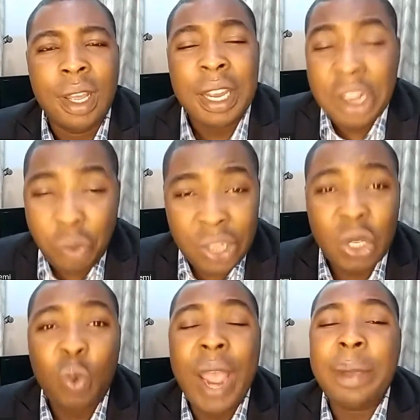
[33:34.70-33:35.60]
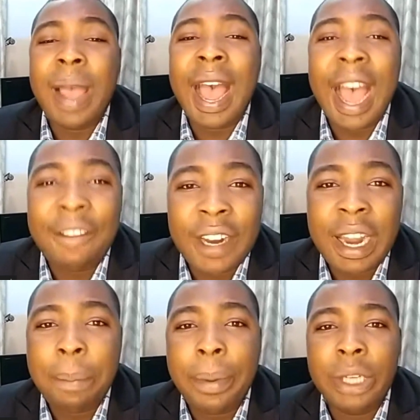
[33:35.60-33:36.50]
The reason why you are having
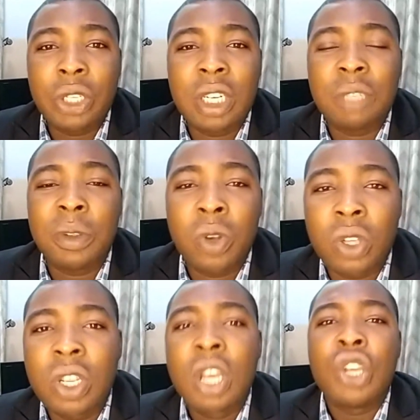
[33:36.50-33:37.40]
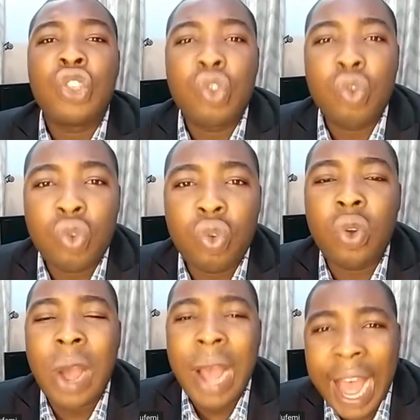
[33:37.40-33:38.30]
depression is because you do
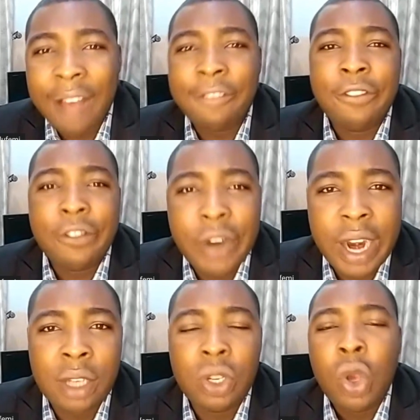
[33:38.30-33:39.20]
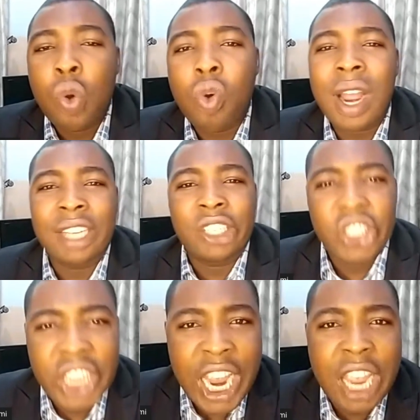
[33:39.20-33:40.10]
not have friends who can
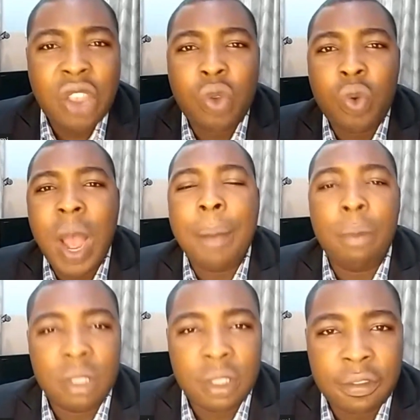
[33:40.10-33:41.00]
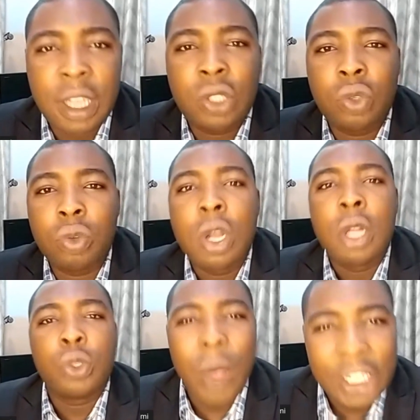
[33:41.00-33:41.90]
cheer you and motivate you
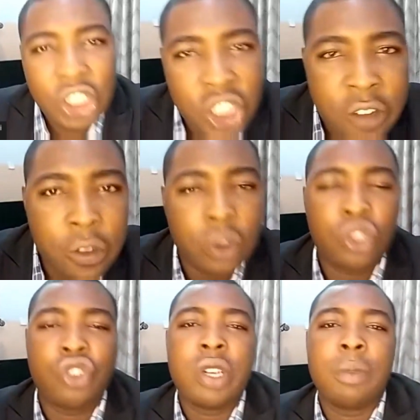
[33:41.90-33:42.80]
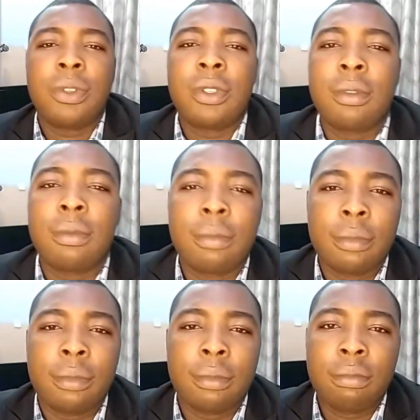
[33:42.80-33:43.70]
to achieve your dreams.
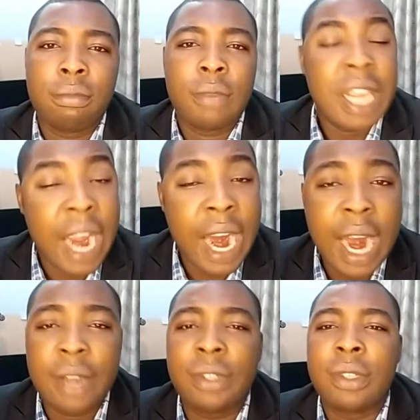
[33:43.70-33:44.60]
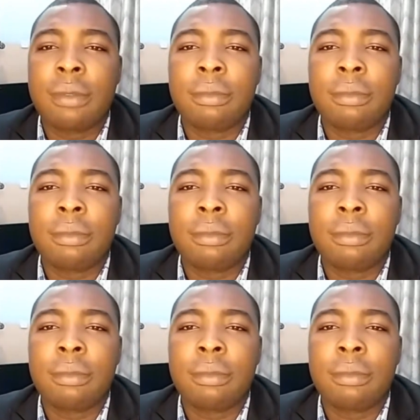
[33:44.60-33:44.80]
Yes.